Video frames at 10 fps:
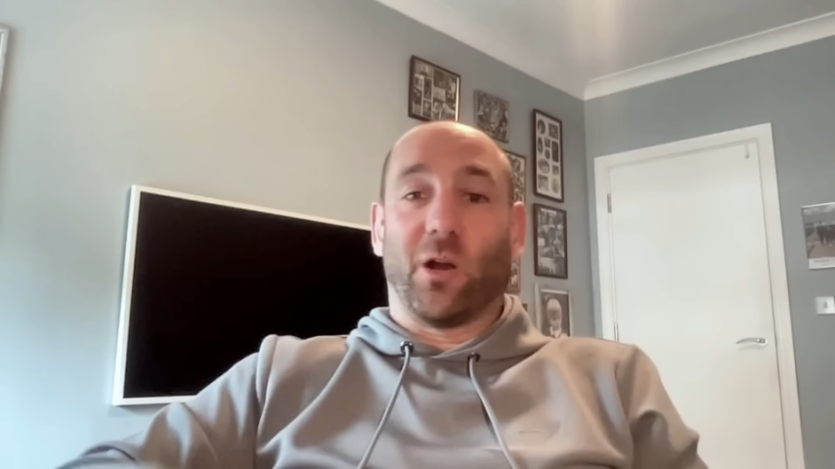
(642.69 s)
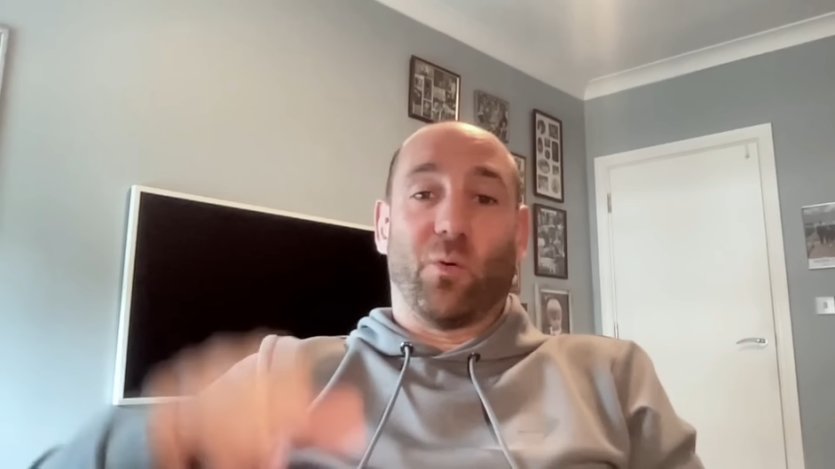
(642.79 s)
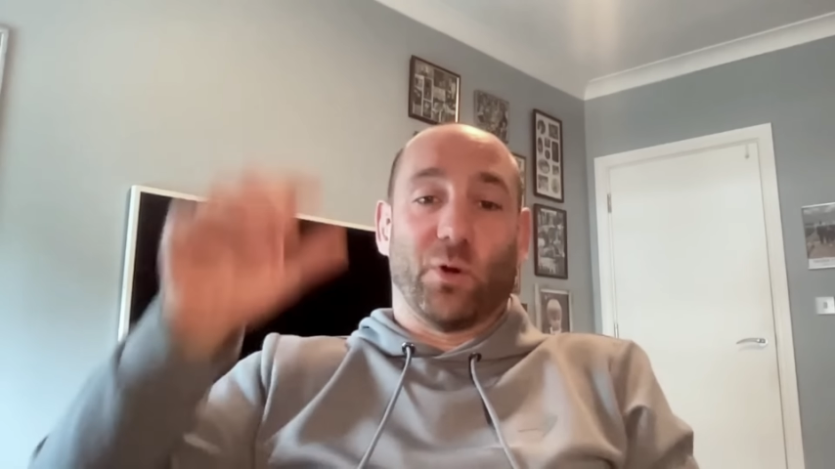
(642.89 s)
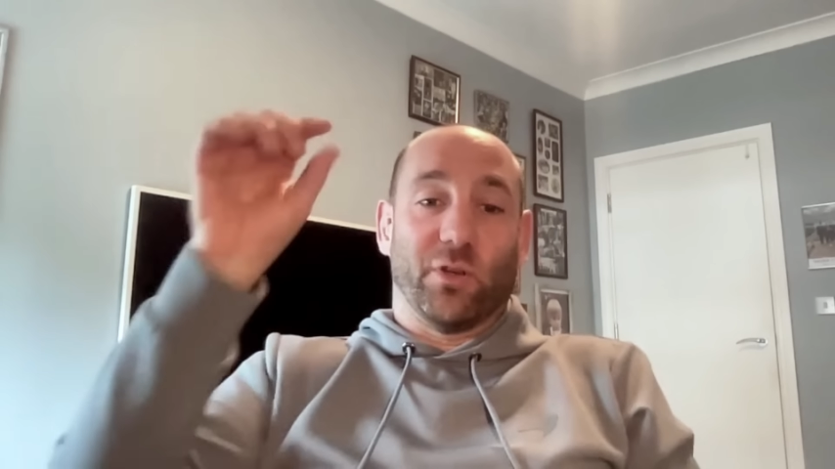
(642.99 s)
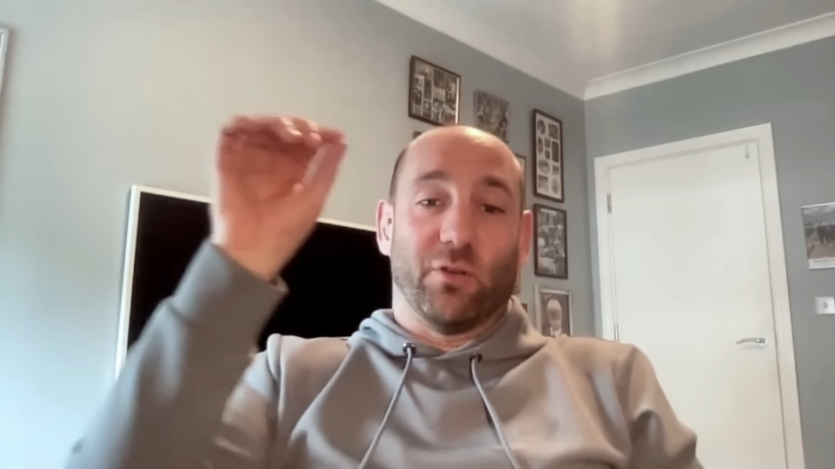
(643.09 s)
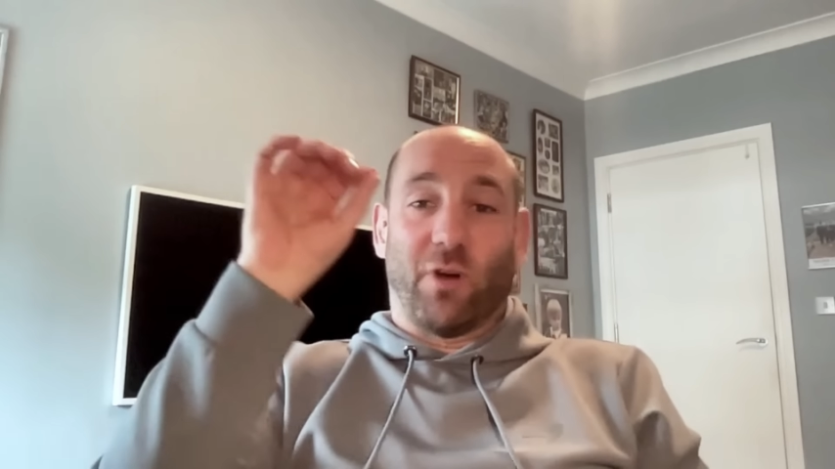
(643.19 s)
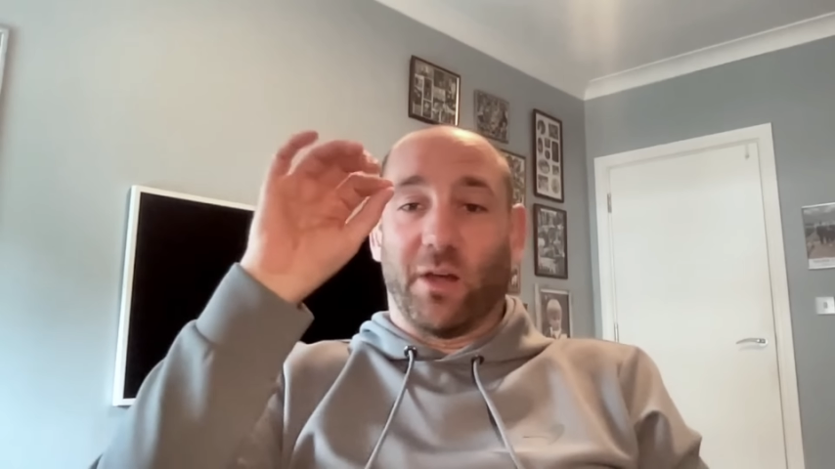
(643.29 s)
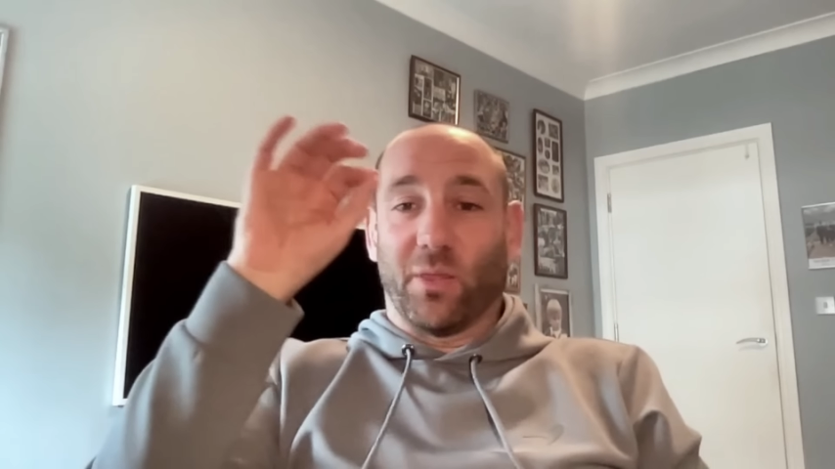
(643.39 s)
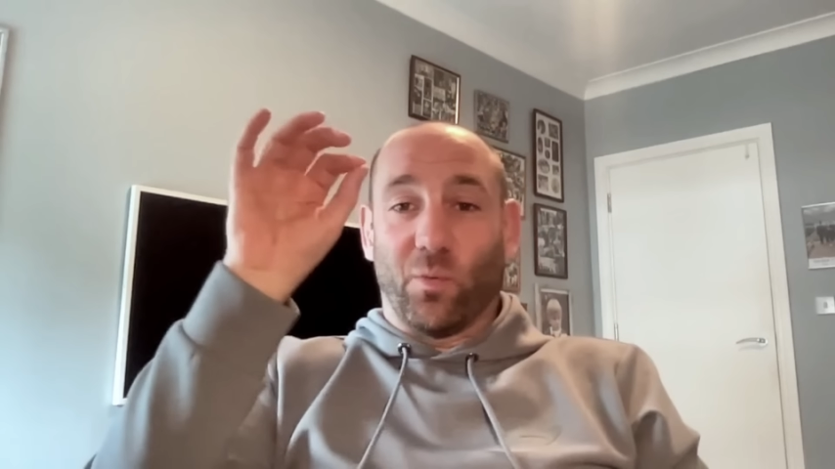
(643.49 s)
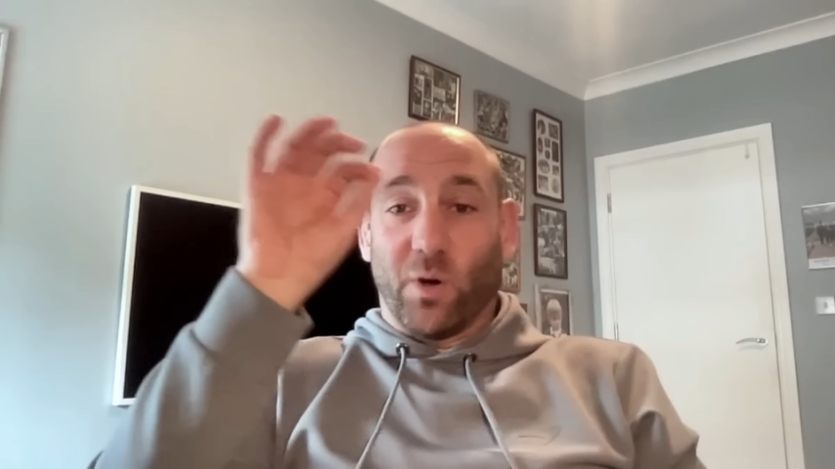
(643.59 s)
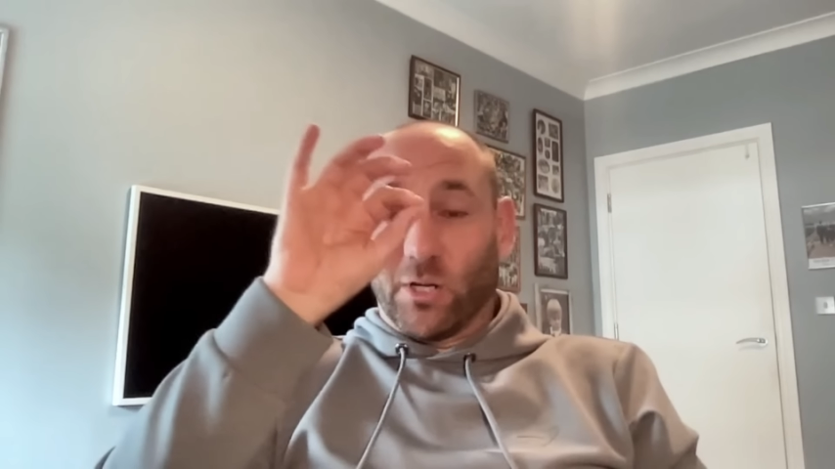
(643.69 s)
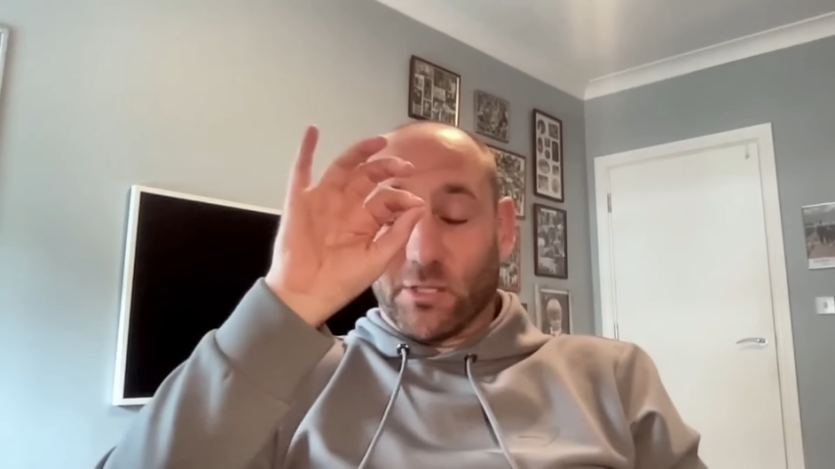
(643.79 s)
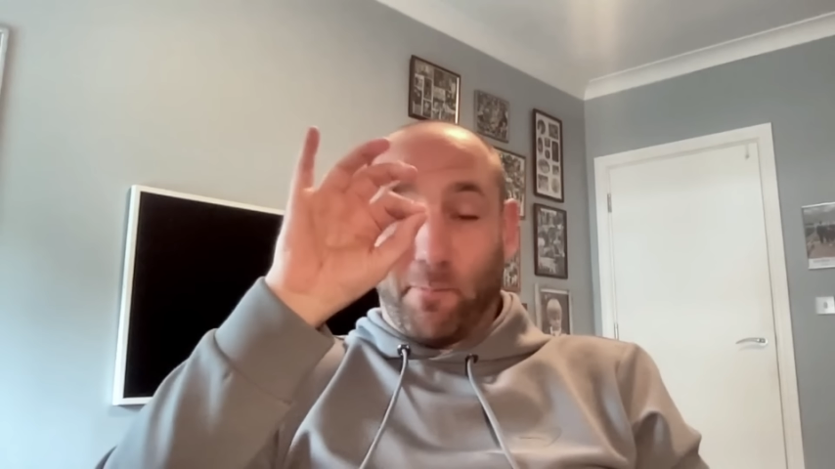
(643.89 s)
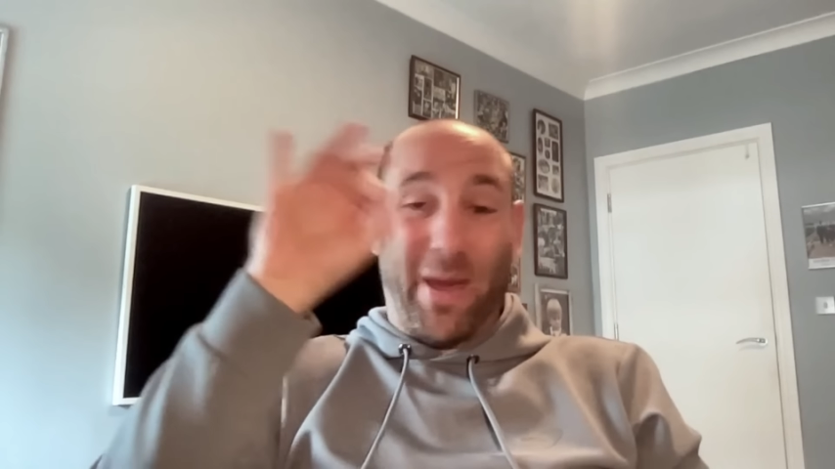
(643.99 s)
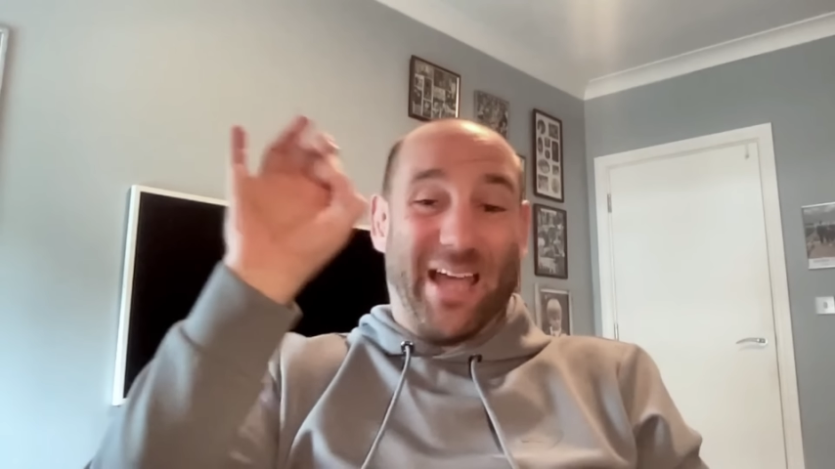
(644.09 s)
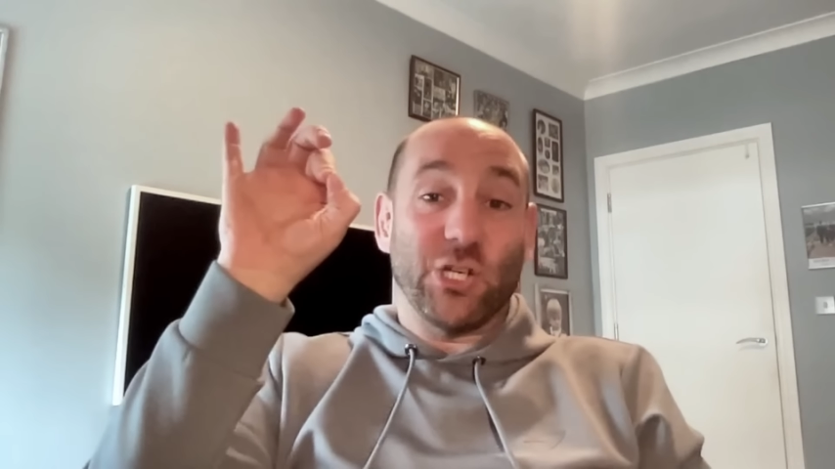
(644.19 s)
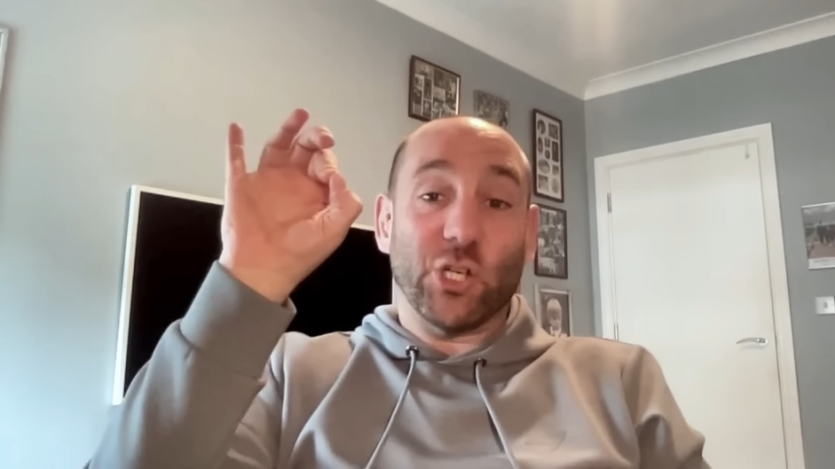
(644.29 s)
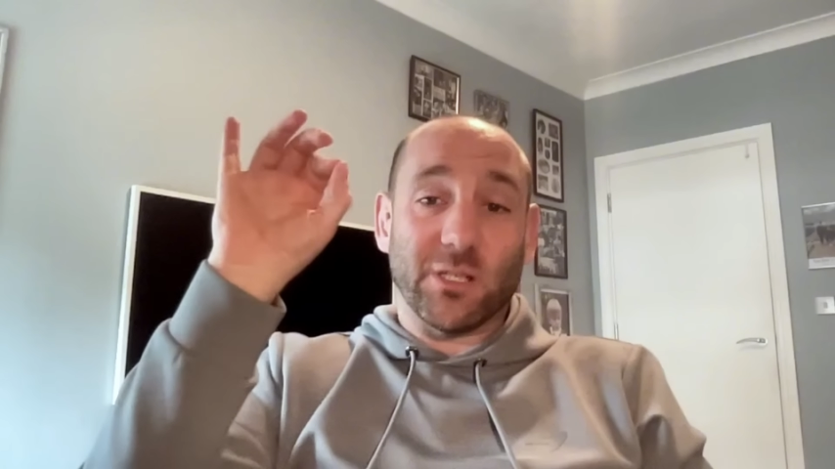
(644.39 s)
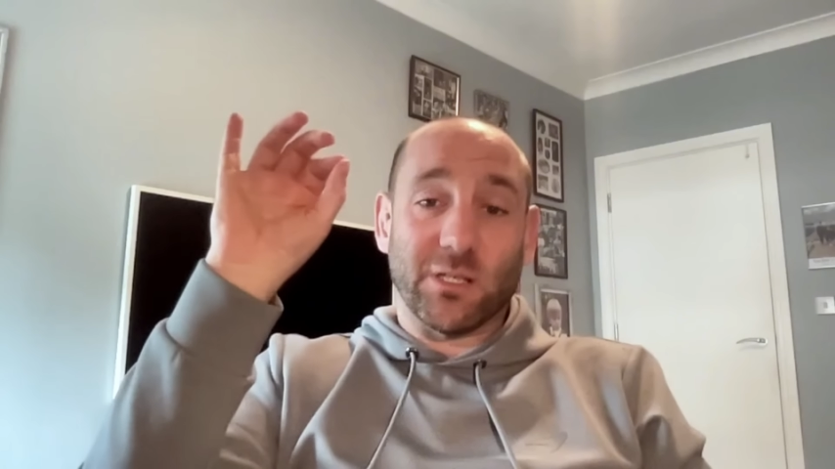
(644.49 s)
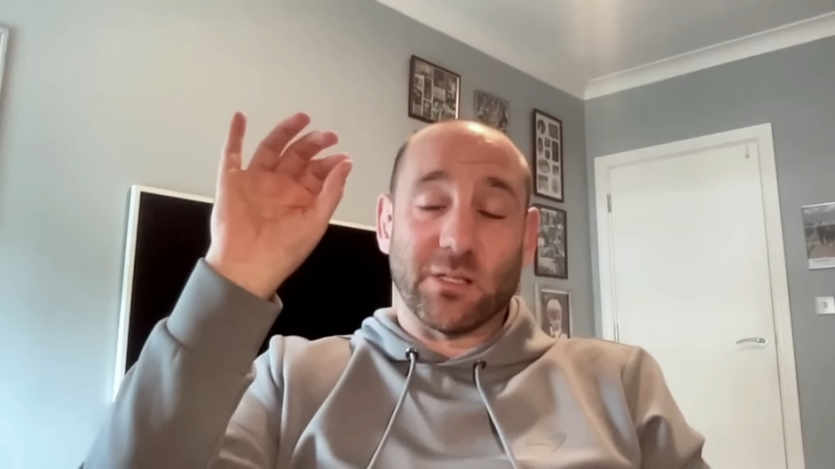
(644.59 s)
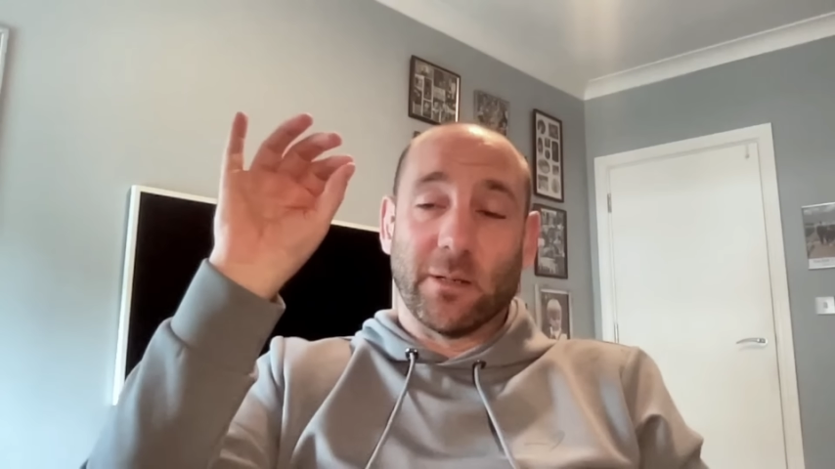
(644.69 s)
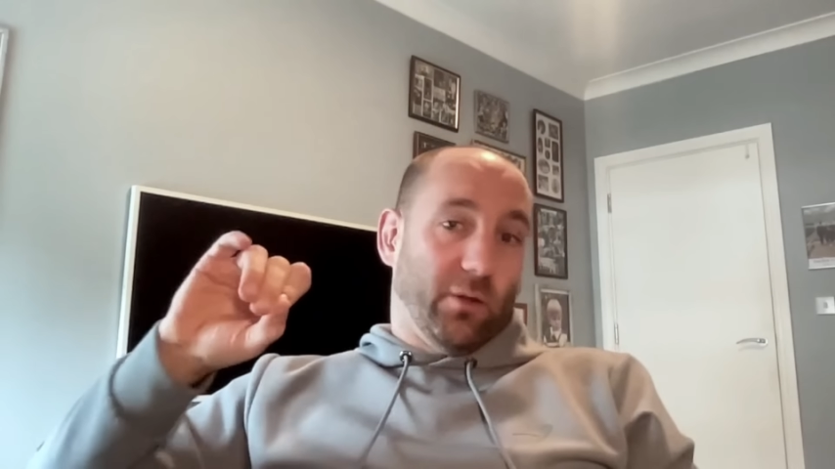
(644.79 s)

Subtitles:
I want you to write the words patience.